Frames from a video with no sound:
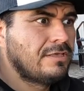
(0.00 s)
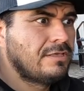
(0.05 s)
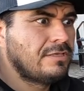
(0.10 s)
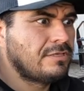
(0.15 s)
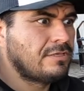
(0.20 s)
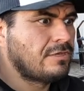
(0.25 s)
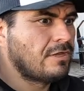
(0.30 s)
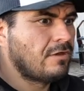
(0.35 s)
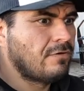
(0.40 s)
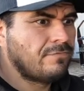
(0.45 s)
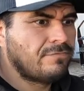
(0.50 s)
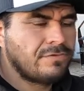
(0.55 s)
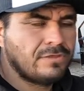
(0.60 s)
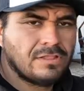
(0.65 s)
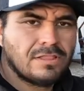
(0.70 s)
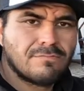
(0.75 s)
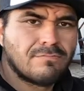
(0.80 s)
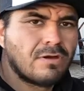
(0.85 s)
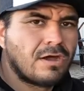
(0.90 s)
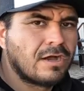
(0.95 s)
you don't
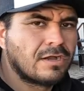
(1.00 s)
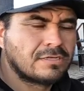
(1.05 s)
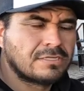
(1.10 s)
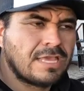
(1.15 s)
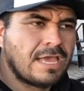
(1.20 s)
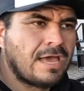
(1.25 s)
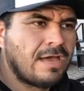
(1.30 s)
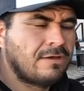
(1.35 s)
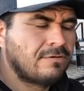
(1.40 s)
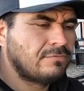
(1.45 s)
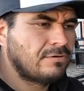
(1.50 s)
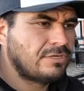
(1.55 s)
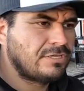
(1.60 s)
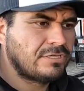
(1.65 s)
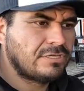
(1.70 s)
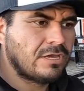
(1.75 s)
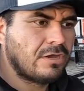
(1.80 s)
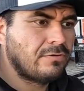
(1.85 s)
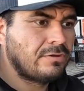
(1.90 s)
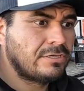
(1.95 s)
feel it bogged down when you
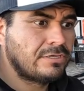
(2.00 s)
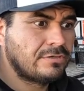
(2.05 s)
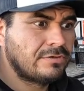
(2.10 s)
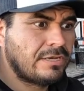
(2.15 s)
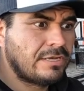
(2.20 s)
go into